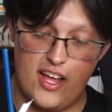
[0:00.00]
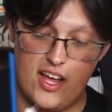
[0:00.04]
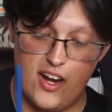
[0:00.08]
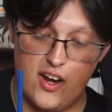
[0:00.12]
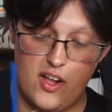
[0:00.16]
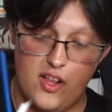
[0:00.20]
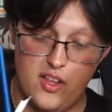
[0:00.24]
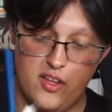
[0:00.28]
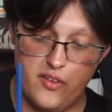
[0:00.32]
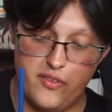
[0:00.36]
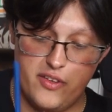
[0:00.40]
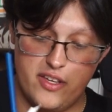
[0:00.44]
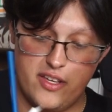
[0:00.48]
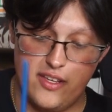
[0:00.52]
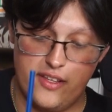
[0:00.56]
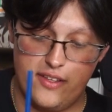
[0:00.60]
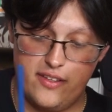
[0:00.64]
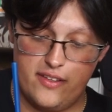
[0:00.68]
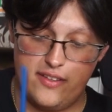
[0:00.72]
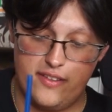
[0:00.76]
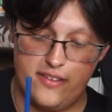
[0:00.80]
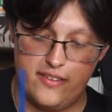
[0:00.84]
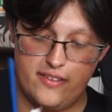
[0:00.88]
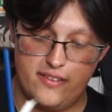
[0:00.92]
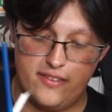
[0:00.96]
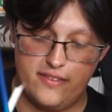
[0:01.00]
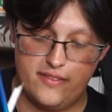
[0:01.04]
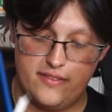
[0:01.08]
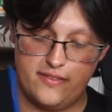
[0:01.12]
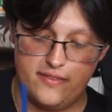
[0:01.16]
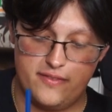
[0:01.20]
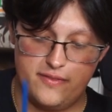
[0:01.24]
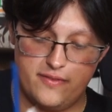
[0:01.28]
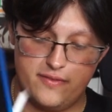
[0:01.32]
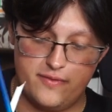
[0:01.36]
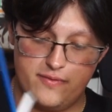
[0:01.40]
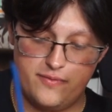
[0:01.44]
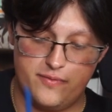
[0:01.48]
all of it,
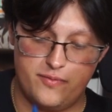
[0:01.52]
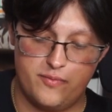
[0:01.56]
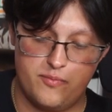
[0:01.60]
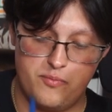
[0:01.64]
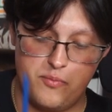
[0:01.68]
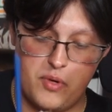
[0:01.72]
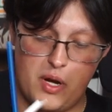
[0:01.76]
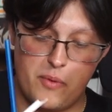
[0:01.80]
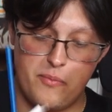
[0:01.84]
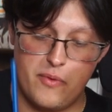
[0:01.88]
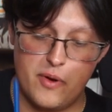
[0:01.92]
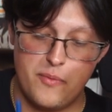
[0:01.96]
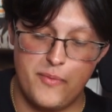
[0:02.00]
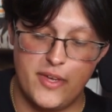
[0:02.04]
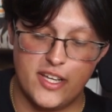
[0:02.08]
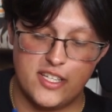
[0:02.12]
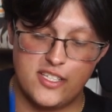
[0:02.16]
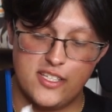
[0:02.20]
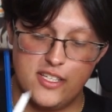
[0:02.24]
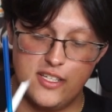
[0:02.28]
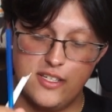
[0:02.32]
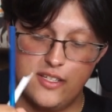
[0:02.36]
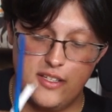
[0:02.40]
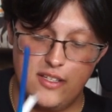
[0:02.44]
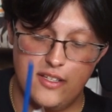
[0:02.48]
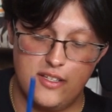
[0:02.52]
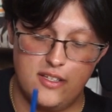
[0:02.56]
but I'm gonna mix it.